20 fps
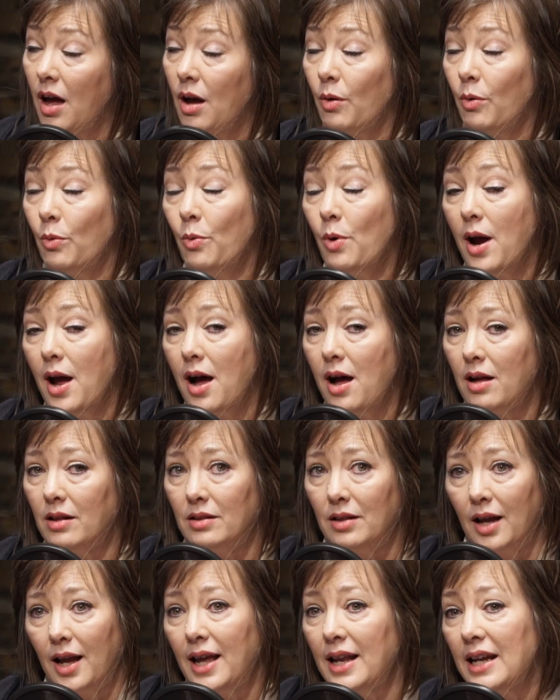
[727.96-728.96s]

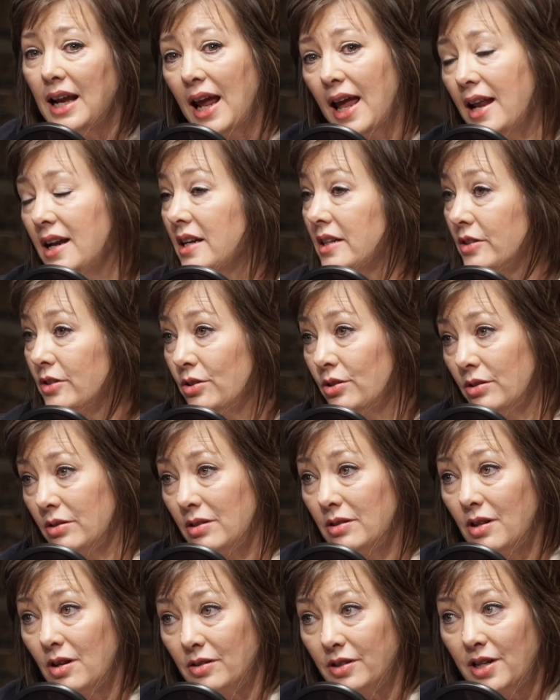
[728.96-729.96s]
Well, and it took a
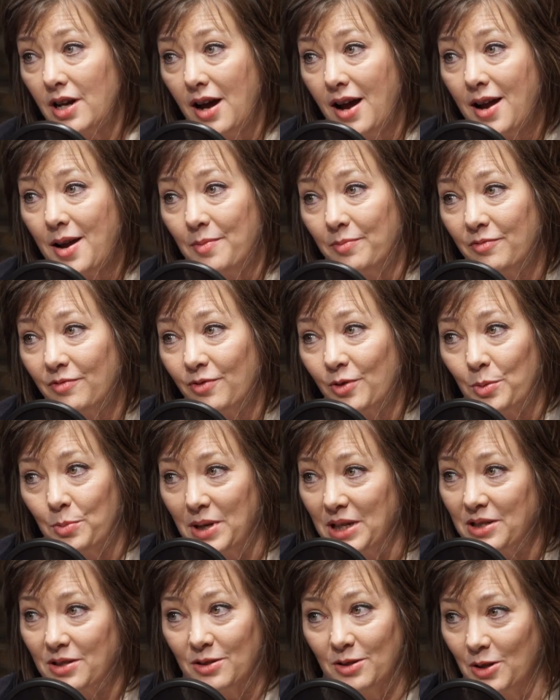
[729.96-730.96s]
long time for
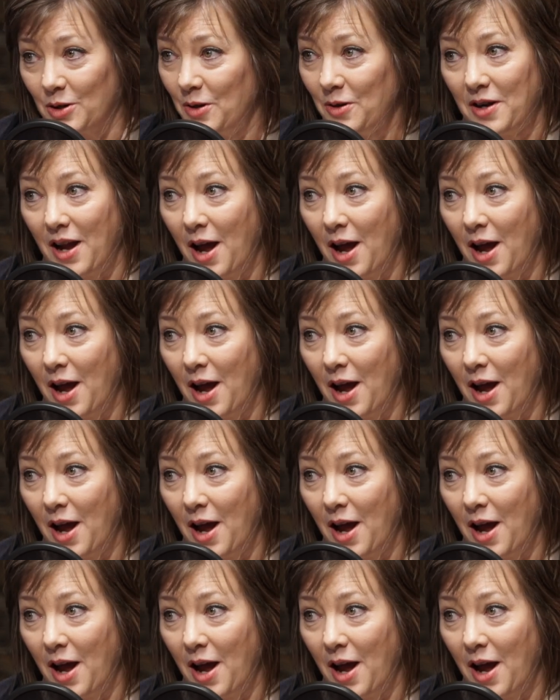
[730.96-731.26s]
me to learn.